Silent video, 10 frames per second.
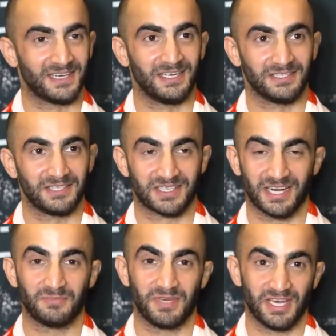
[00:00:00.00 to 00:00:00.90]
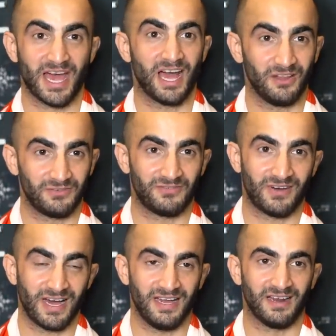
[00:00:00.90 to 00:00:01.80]
This is gonna be a hell of a
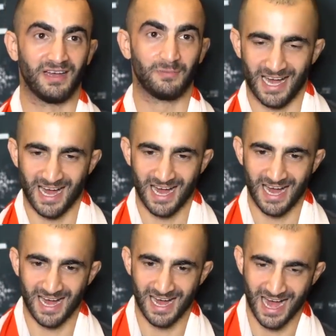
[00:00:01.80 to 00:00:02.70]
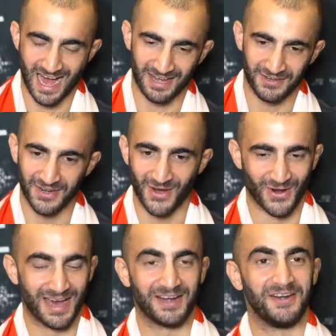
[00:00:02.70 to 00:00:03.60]
fight. I don't
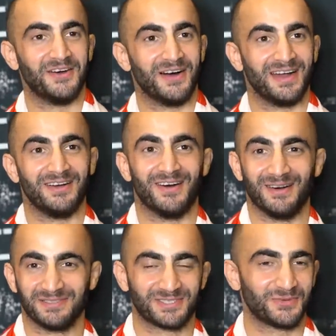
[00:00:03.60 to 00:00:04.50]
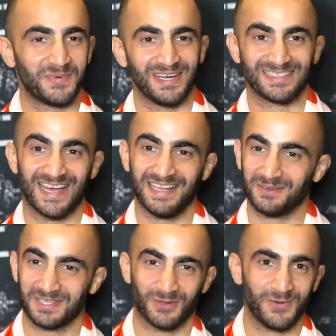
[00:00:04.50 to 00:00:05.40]
know. I'm super excited.
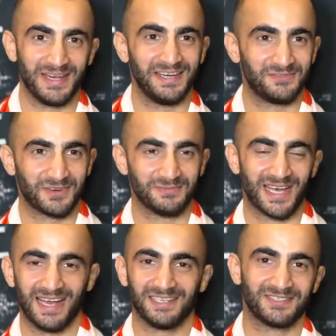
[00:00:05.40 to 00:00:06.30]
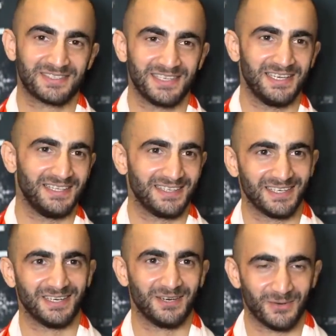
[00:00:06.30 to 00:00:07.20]
I'm still waiting from Dana to see
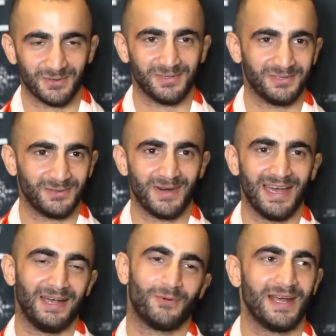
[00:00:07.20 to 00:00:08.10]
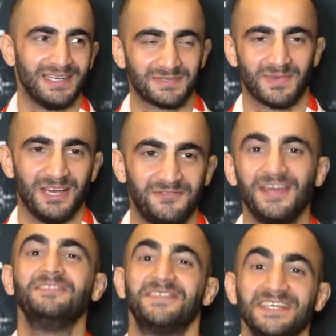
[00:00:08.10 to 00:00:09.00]
the where is my
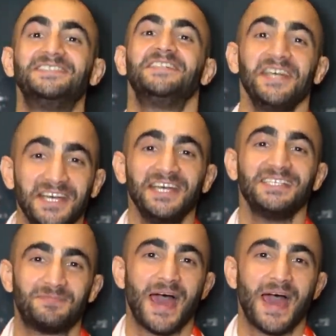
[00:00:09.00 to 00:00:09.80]
50 G's,